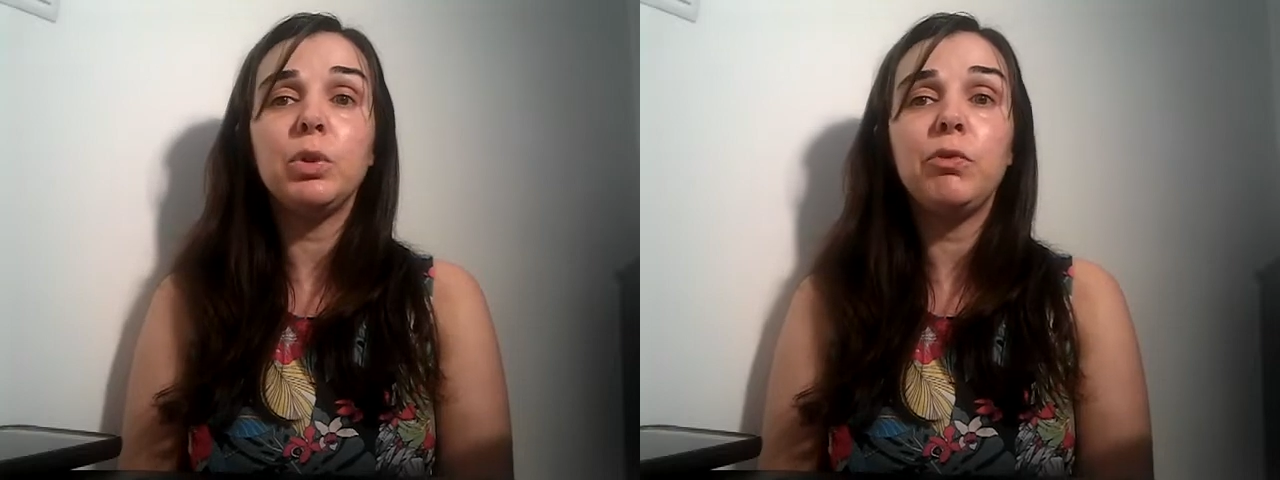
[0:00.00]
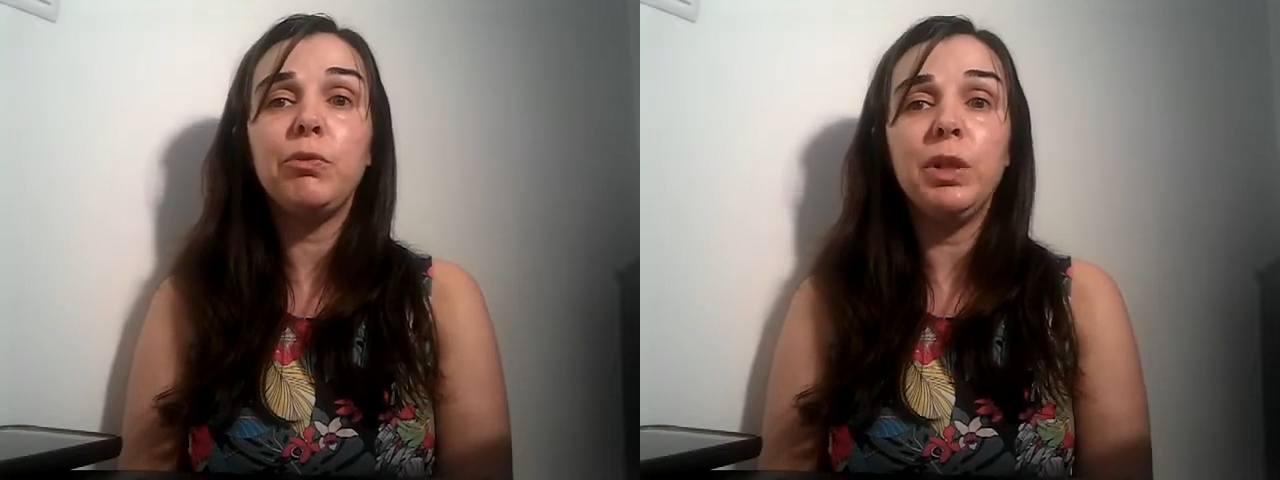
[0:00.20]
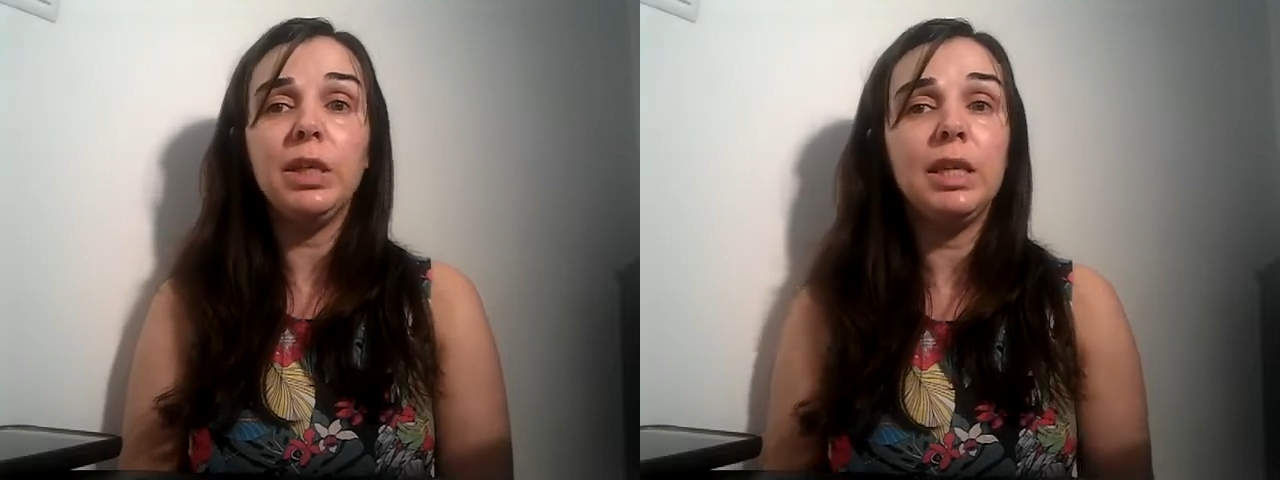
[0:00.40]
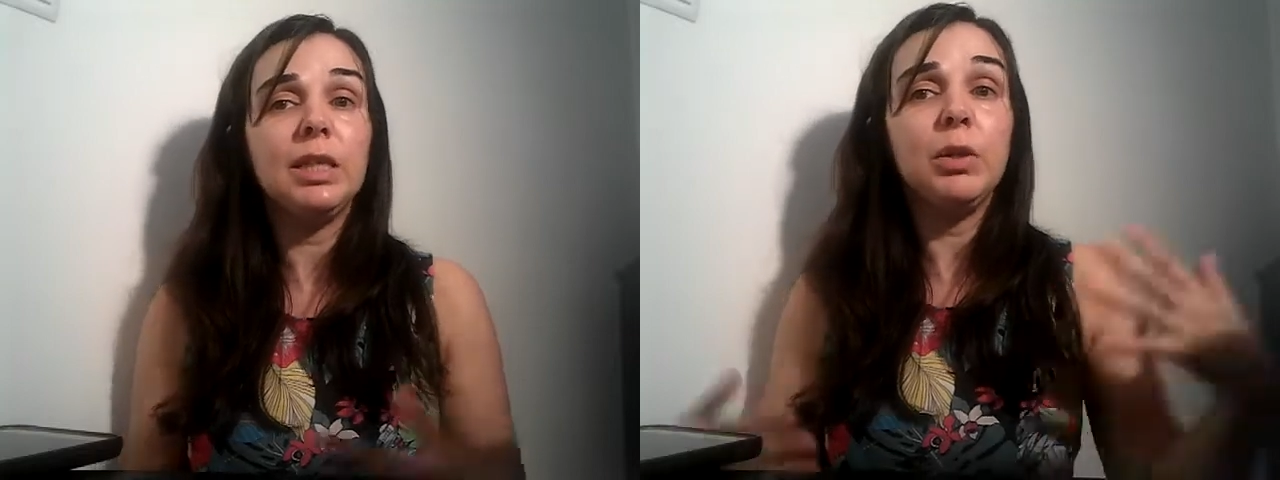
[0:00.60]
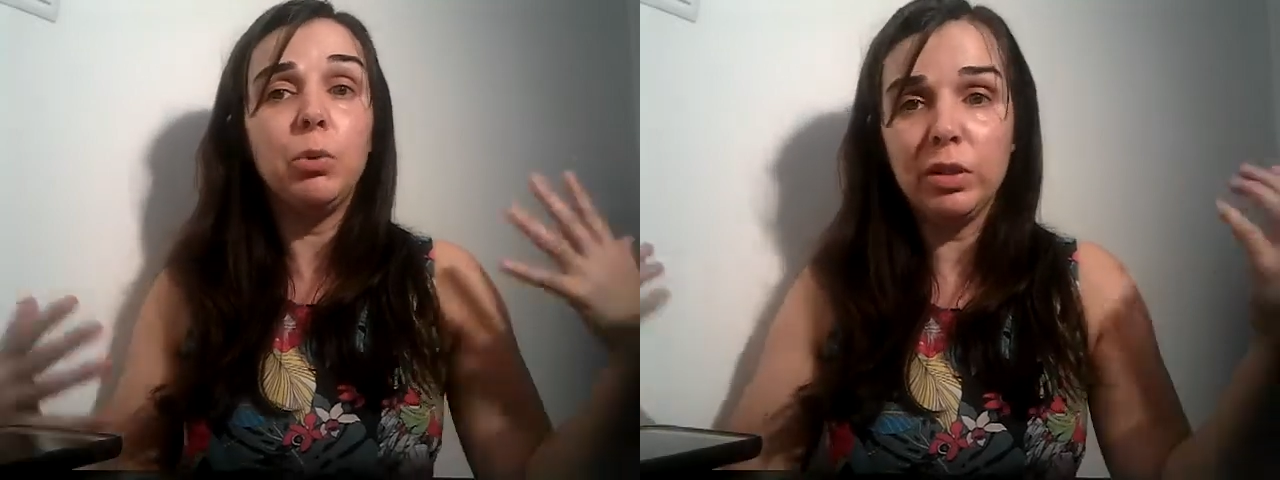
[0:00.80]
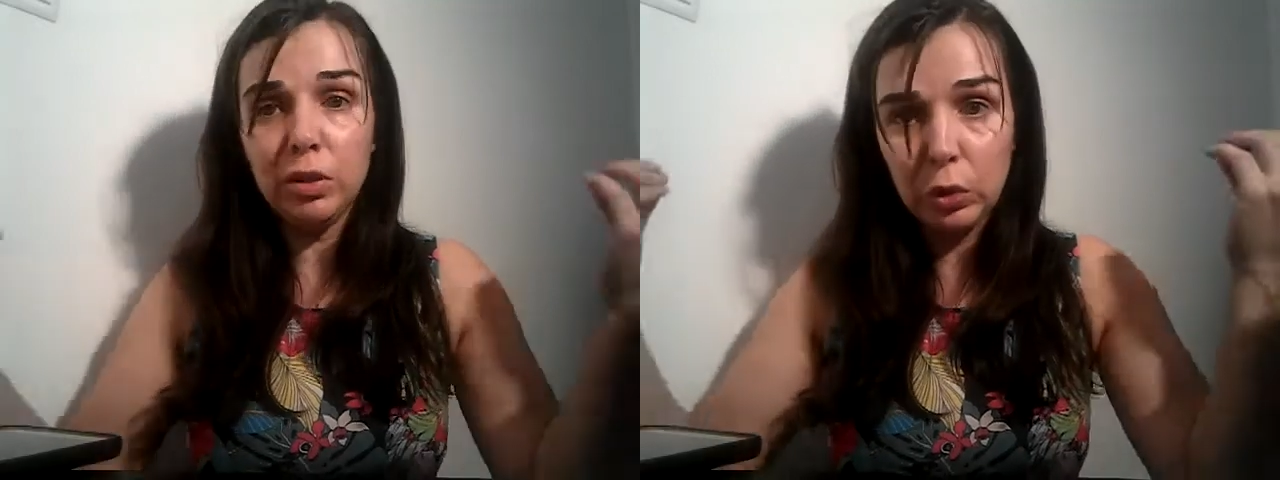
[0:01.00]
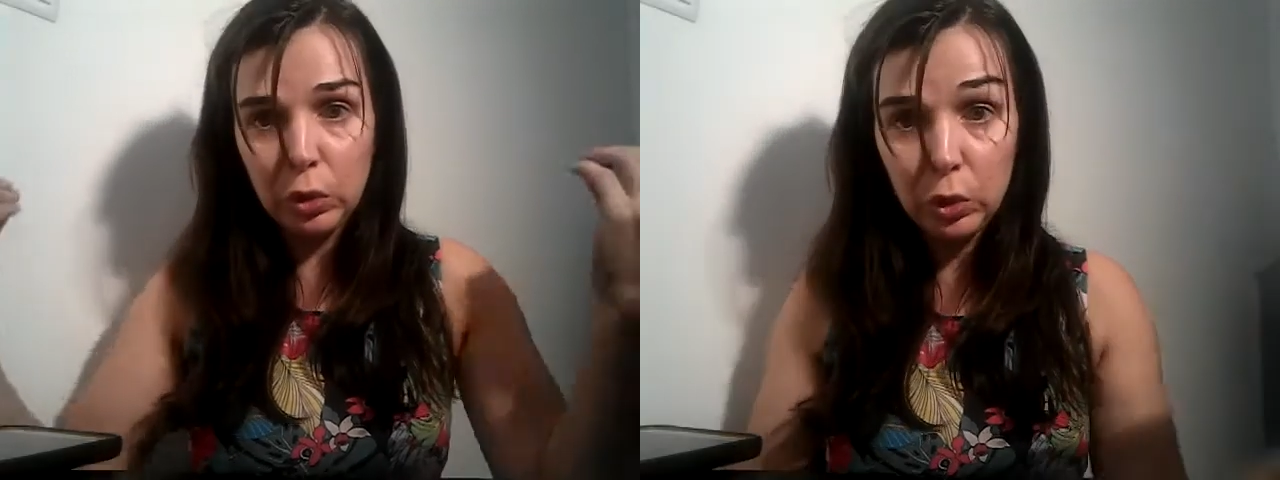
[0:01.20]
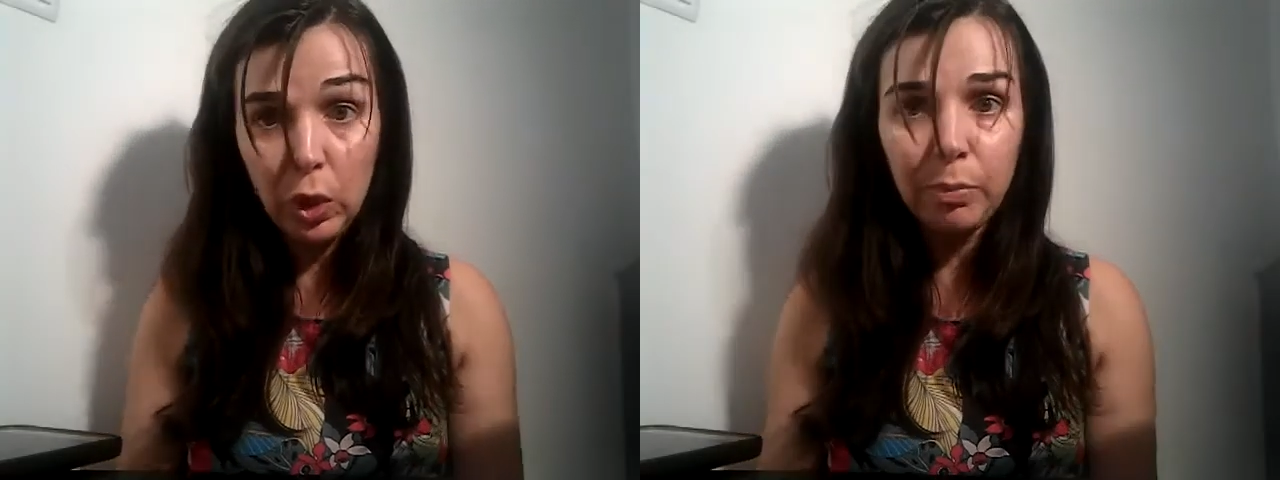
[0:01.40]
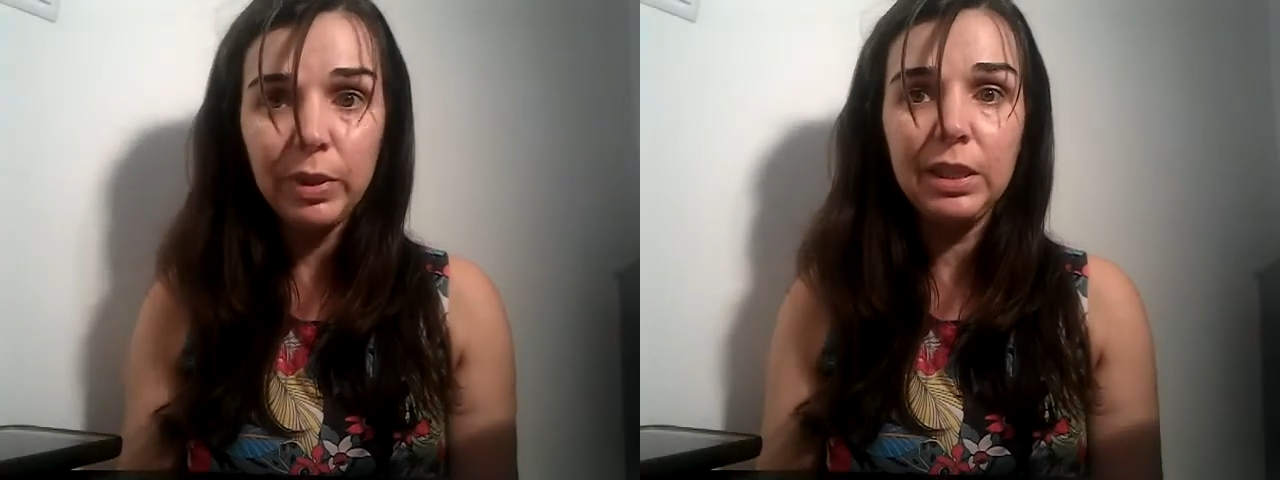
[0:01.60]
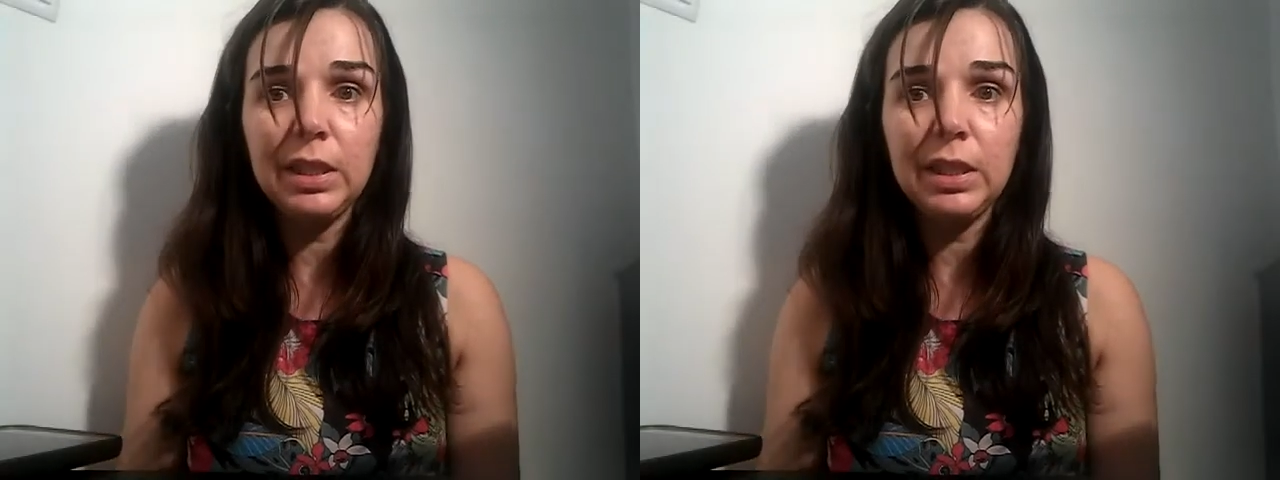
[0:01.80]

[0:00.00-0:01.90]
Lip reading: will feel that he wants to stop